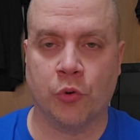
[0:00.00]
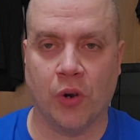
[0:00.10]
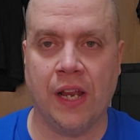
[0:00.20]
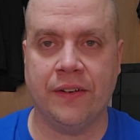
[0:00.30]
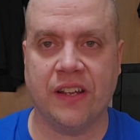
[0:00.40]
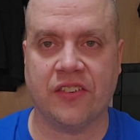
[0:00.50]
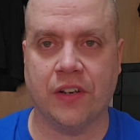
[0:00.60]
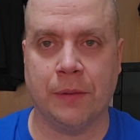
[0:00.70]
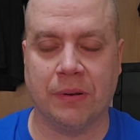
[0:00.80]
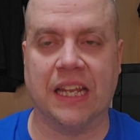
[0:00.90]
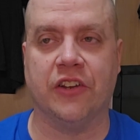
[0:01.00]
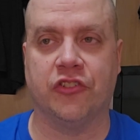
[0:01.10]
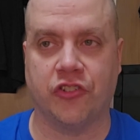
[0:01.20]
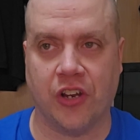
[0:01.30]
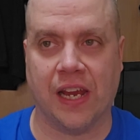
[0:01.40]
Ryan Destiny plays
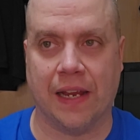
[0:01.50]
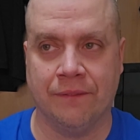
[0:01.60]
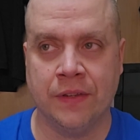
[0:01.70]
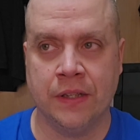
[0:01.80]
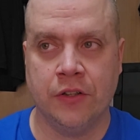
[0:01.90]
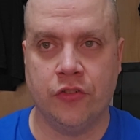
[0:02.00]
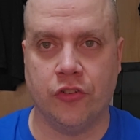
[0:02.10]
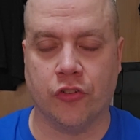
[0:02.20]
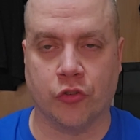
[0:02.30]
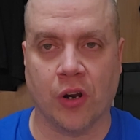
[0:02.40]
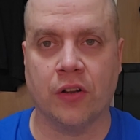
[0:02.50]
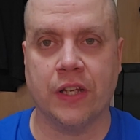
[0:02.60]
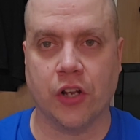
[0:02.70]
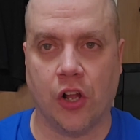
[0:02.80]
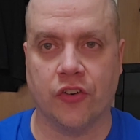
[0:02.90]
Shay. She's a
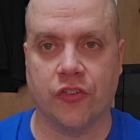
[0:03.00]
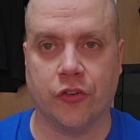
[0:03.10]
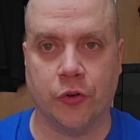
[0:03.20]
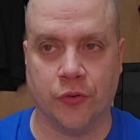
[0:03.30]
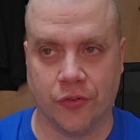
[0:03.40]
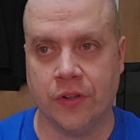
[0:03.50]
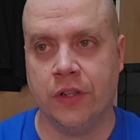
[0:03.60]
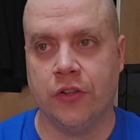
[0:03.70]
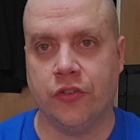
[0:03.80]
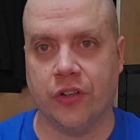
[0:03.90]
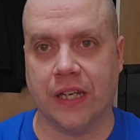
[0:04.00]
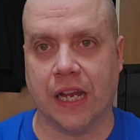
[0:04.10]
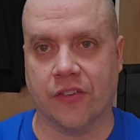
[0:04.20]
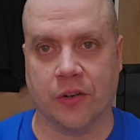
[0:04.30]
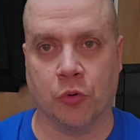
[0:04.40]
struggling college student. She
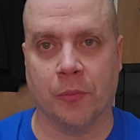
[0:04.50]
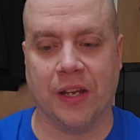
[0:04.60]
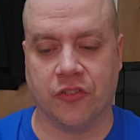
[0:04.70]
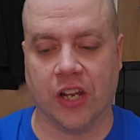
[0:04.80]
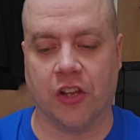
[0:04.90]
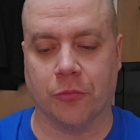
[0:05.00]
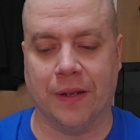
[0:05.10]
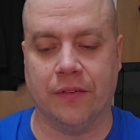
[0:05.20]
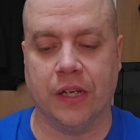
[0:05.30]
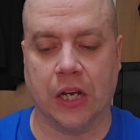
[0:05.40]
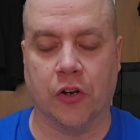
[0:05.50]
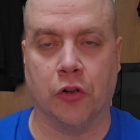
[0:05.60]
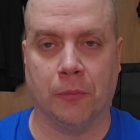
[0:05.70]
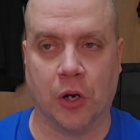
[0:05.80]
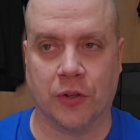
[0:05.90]
has a roommate, Jasmine,
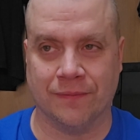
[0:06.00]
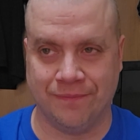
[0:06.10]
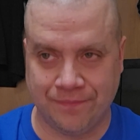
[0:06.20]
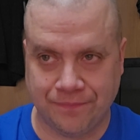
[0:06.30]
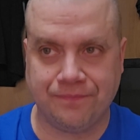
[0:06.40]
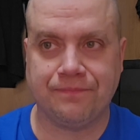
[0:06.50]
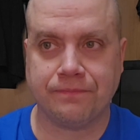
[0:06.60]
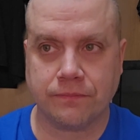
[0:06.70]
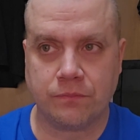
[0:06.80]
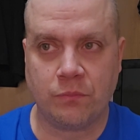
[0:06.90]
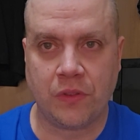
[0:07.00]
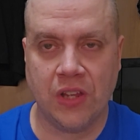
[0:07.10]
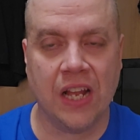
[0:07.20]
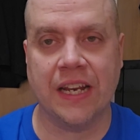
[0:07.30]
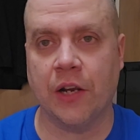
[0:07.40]
Ariel Martin.
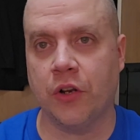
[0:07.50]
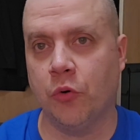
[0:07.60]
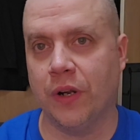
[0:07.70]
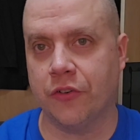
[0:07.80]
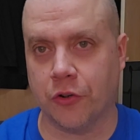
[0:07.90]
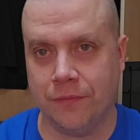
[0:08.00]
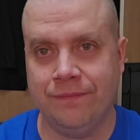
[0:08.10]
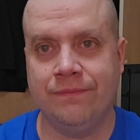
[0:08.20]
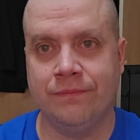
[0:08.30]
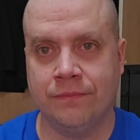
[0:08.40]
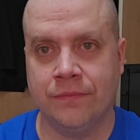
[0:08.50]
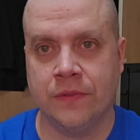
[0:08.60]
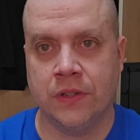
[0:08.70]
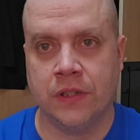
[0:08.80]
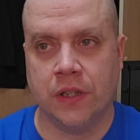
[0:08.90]
Not Ariel Winter.
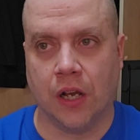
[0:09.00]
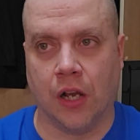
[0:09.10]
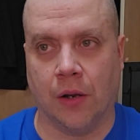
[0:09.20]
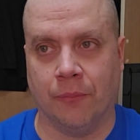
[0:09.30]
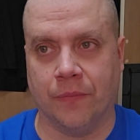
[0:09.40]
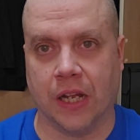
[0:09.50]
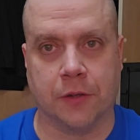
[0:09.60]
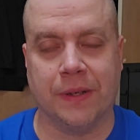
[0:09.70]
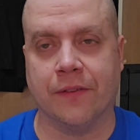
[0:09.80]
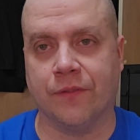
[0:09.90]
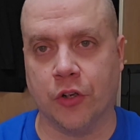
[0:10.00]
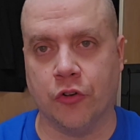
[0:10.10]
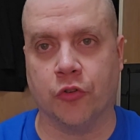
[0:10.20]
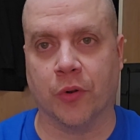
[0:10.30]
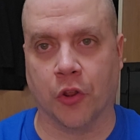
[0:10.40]
Not to be
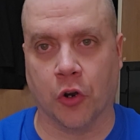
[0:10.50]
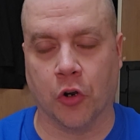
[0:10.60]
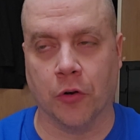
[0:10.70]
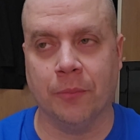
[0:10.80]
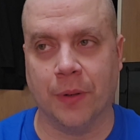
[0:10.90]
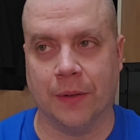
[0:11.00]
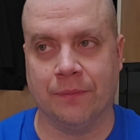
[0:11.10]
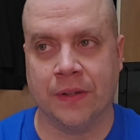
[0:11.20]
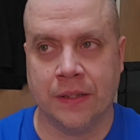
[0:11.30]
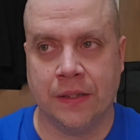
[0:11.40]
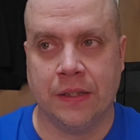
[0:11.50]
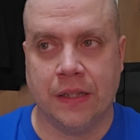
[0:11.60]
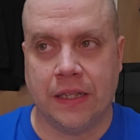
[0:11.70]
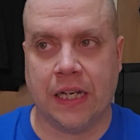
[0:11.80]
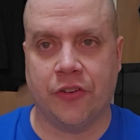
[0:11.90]
confused with her. But,
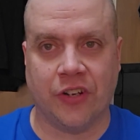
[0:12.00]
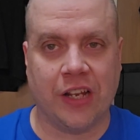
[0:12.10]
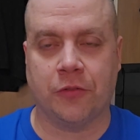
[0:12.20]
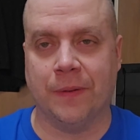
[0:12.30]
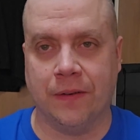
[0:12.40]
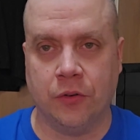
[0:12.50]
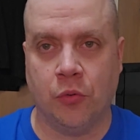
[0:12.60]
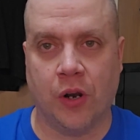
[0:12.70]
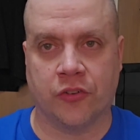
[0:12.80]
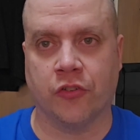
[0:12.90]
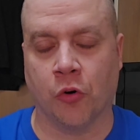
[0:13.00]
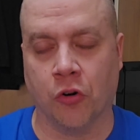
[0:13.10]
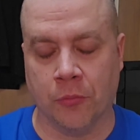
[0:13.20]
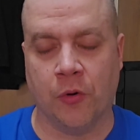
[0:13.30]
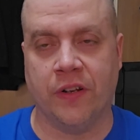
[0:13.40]
yeah, Jasmine watches
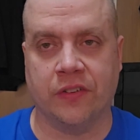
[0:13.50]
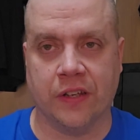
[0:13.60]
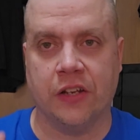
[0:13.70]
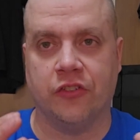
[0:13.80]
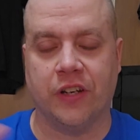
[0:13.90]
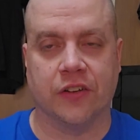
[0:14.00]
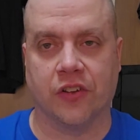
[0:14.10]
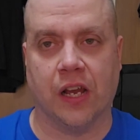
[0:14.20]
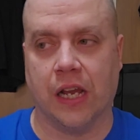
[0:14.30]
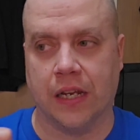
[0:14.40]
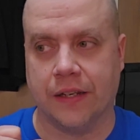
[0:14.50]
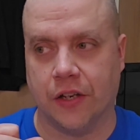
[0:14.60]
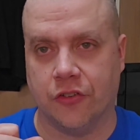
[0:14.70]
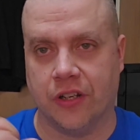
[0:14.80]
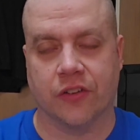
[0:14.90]
horror movies, and then she gets high, and
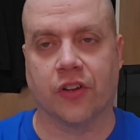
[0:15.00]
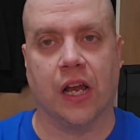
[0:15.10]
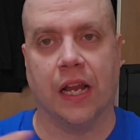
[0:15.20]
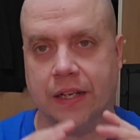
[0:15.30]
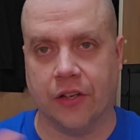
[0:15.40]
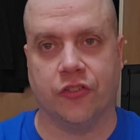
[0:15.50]
then she gets high, and then